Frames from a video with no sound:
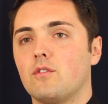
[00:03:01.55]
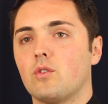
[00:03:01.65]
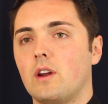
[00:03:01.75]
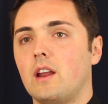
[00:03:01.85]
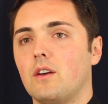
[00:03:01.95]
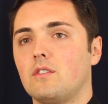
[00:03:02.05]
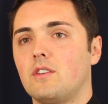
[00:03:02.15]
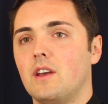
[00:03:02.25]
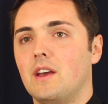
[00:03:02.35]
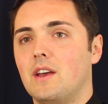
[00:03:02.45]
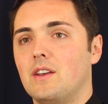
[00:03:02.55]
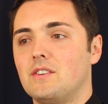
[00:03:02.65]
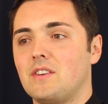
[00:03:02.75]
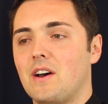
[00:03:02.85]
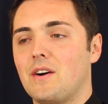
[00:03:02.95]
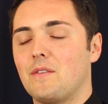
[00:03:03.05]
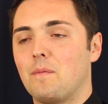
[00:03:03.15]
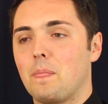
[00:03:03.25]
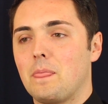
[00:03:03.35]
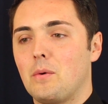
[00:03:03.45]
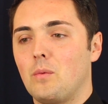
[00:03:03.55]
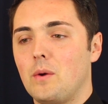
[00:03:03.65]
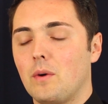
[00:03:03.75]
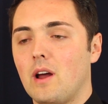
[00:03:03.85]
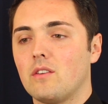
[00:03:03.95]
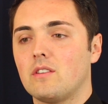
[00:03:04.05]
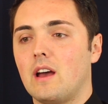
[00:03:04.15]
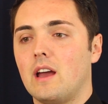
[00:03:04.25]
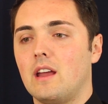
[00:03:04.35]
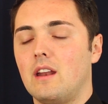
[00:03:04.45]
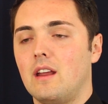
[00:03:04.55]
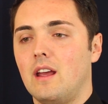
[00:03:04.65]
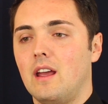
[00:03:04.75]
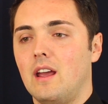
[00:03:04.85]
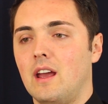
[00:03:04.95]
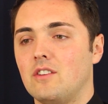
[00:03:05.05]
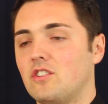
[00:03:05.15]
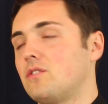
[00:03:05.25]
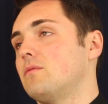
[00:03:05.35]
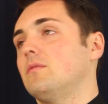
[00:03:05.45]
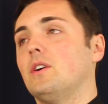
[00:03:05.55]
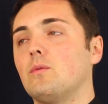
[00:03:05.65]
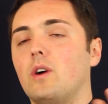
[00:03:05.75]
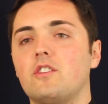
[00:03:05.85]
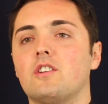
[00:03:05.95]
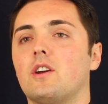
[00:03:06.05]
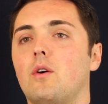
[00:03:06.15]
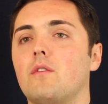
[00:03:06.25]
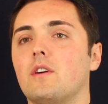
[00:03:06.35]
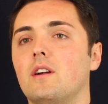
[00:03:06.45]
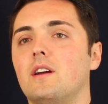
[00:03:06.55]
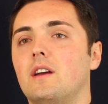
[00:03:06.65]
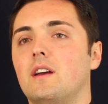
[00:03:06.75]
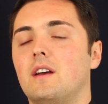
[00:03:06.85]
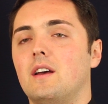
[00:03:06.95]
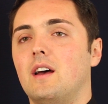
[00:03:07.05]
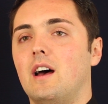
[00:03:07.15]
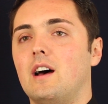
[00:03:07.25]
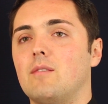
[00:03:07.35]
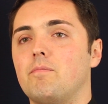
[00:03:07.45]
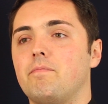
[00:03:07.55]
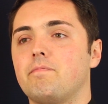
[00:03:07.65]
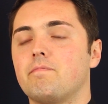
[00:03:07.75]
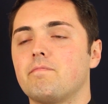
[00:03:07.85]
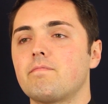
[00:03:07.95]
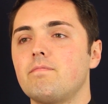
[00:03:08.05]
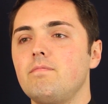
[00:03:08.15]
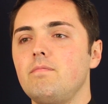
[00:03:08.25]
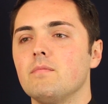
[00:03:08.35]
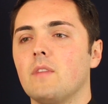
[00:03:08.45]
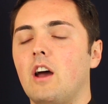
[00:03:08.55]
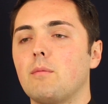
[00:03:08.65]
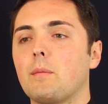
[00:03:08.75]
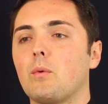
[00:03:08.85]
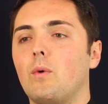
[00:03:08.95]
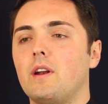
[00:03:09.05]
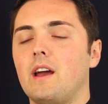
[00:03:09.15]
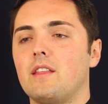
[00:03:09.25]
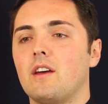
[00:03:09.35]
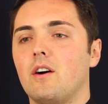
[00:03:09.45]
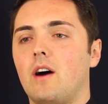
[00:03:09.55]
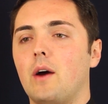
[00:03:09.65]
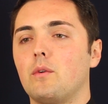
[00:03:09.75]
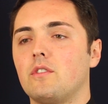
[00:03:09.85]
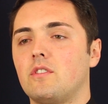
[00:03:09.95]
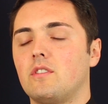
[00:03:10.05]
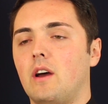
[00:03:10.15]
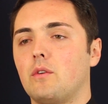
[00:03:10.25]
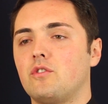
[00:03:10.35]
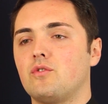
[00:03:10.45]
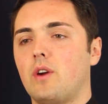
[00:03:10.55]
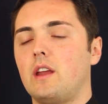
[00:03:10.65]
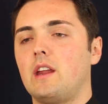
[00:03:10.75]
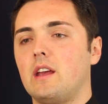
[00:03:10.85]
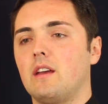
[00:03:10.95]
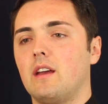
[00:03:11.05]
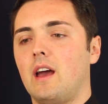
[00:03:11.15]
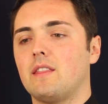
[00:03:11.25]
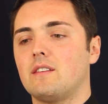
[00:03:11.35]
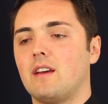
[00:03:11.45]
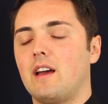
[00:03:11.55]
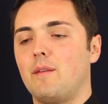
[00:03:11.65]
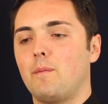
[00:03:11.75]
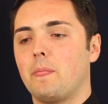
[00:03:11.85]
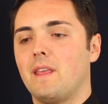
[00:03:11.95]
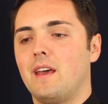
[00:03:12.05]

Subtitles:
of tornadoes. So we went outside and just watched it go over. I remember one night though, I was training at the time.